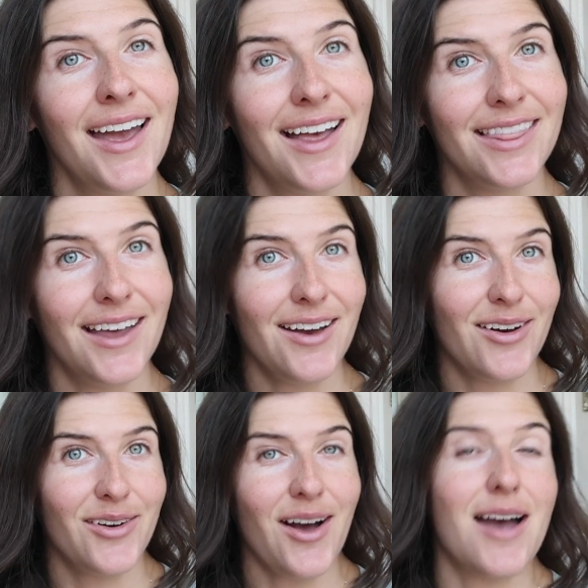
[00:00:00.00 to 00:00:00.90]

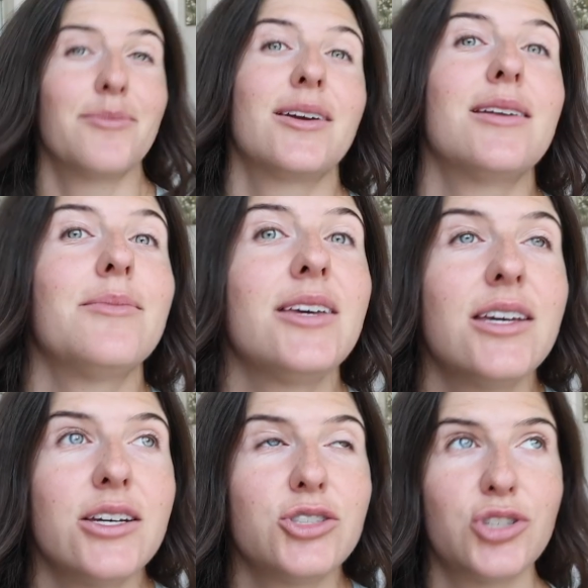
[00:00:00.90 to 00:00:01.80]
Hello, I'm gonna
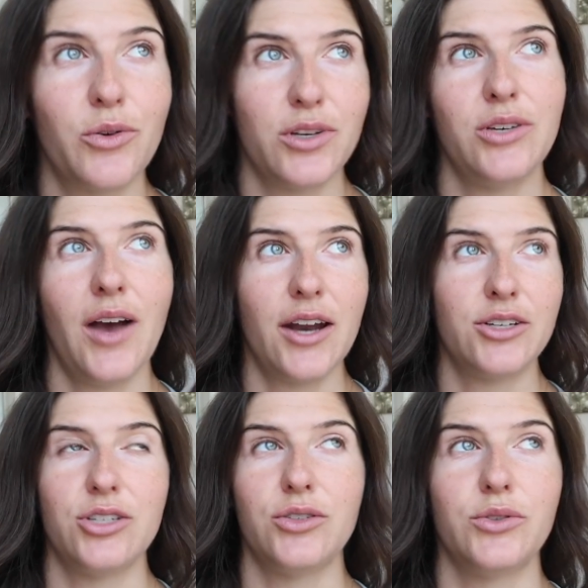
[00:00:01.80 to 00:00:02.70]
be showing you how to
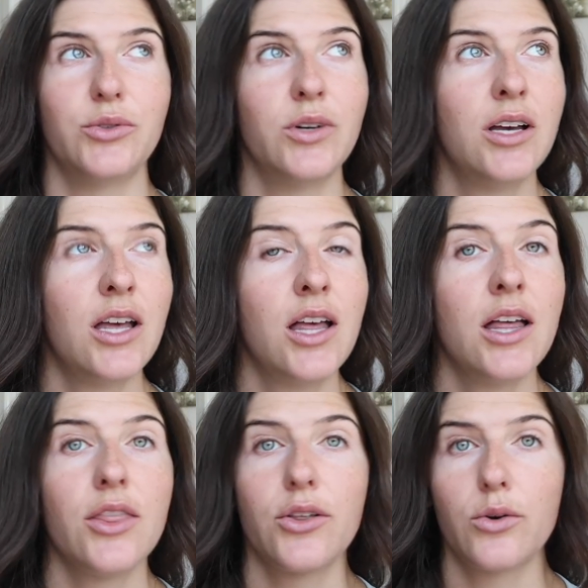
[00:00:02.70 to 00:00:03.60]
do
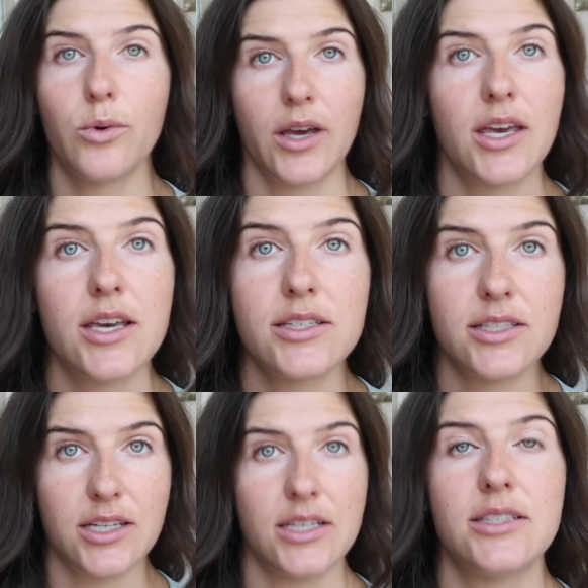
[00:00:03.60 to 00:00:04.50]
the
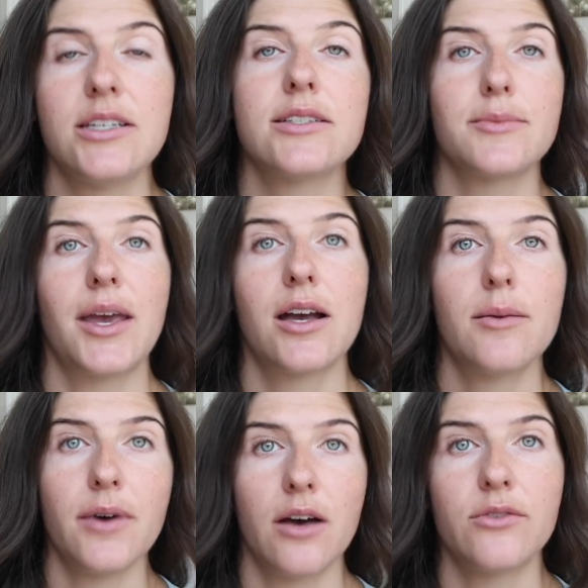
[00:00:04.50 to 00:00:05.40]
quickest, easiest
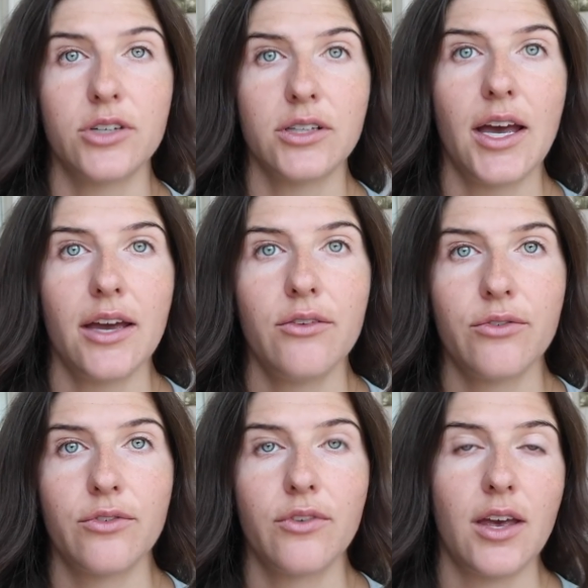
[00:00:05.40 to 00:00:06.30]
makeup of your
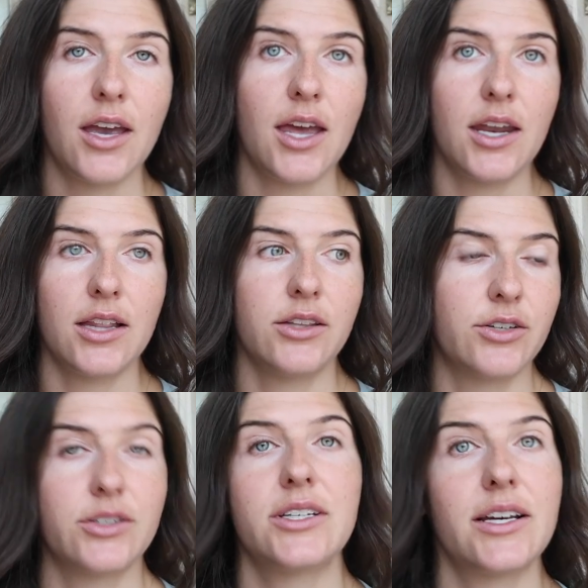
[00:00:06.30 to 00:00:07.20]
life, and it
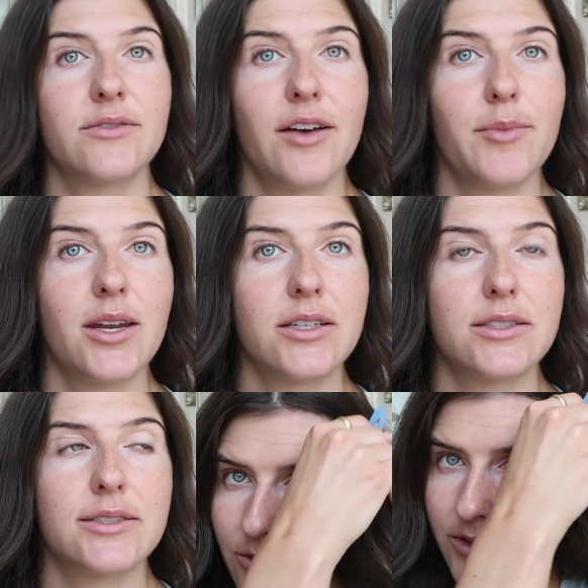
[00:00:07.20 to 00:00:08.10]
literally takes 5
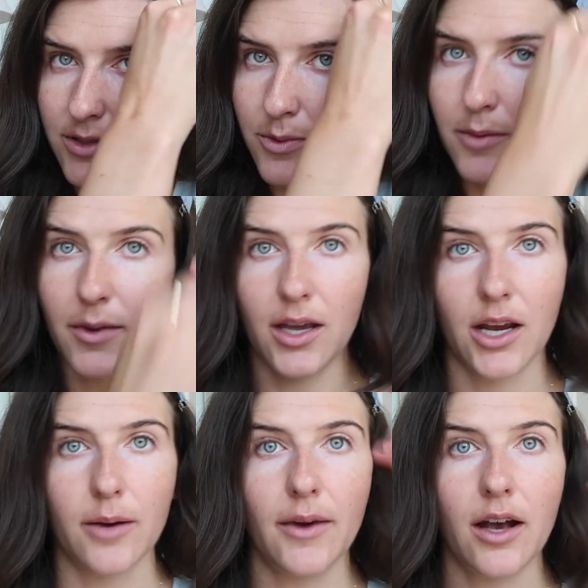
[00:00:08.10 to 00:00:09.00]
minutes. I always put my
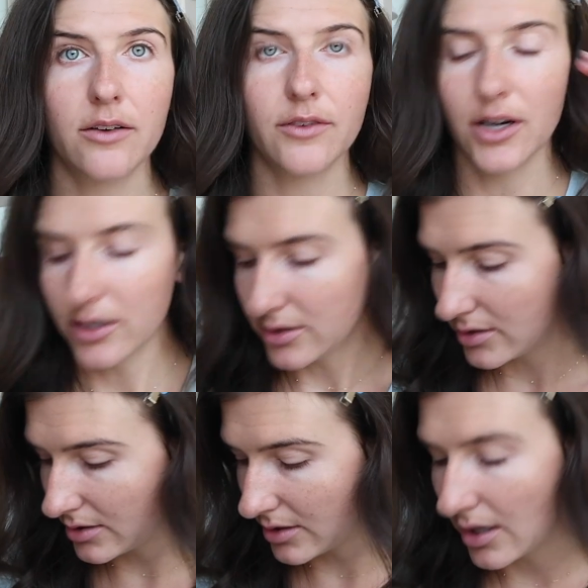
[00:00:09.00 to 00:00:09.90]
hair back
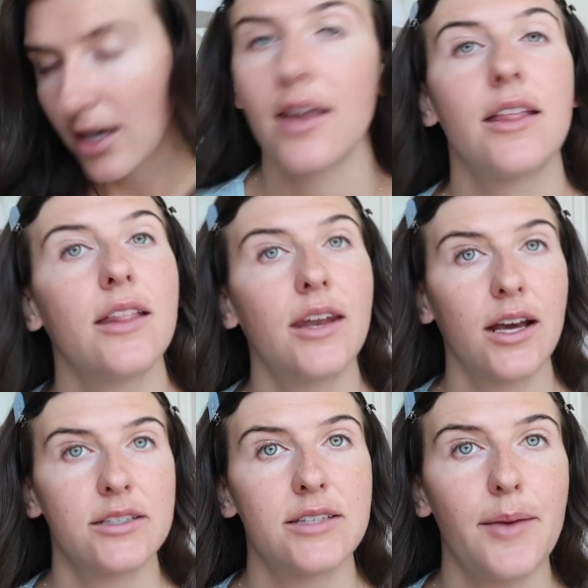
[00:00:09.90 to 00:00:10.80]
first. And then the
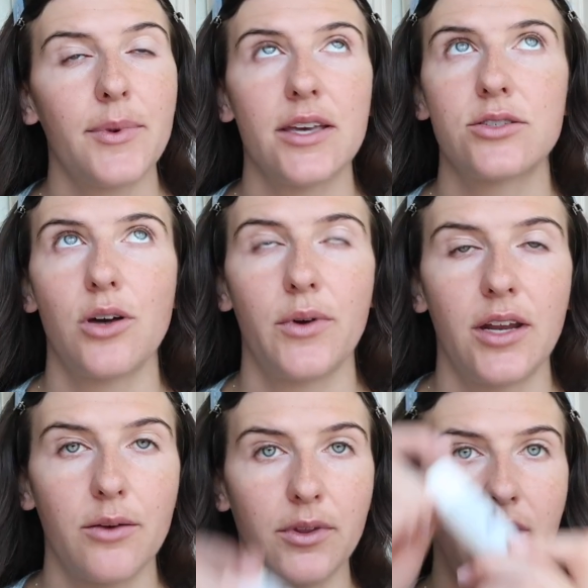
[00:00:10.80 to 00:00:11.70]
next step is going
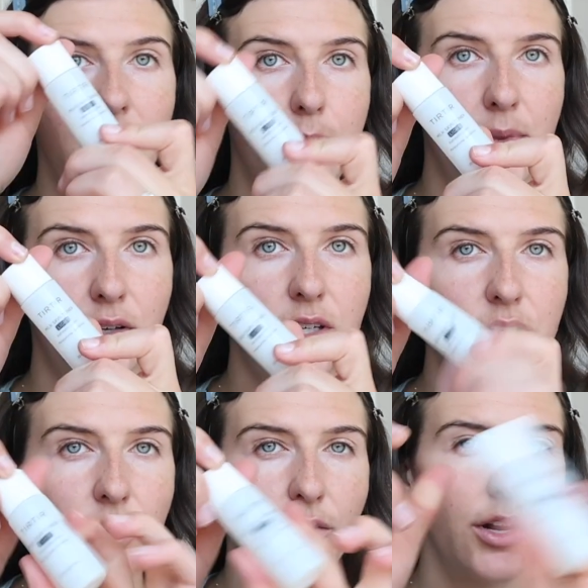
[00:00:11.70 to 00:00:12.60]
in with like a milky
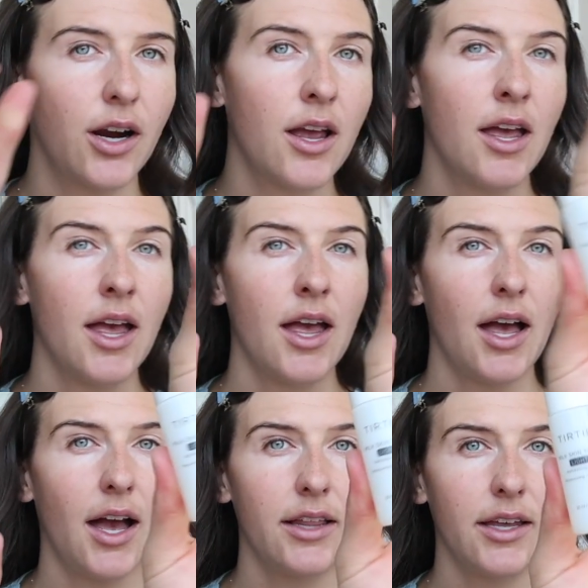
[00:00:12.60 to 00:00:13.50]
toner.
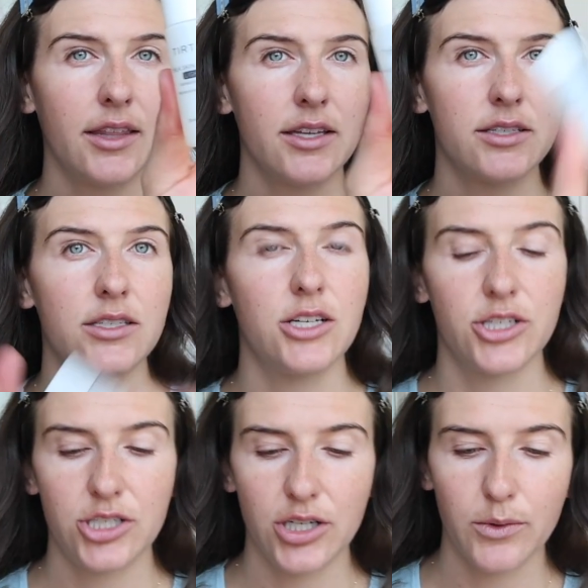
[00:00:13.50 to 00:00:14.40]
I like this
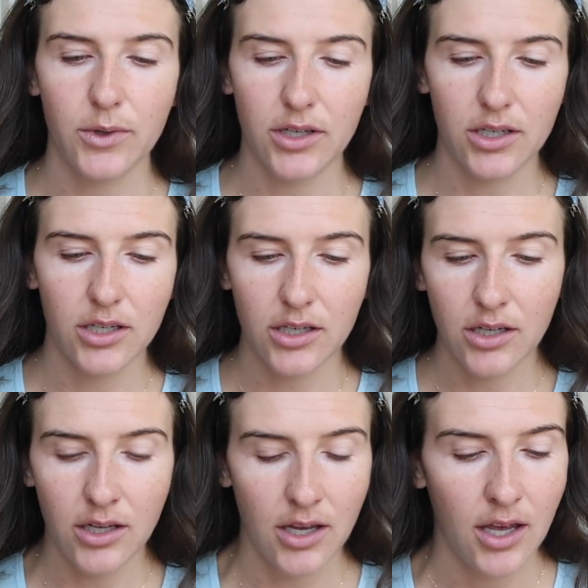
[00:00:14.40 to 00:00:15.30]
Tier one.